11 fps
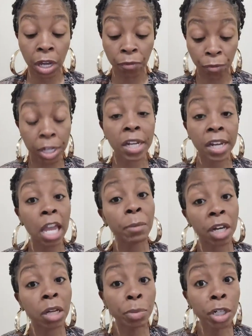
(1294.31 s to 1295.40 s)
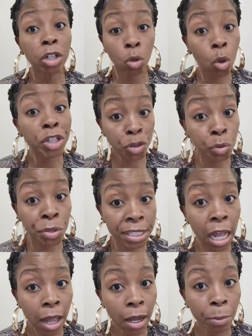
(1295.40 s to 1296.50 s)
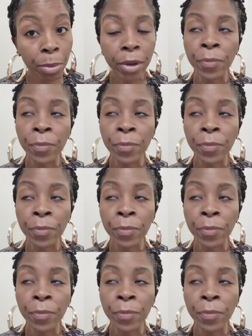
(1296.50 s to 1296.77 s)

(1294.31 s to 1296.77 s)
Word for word: for the name of the book called Juiced Up.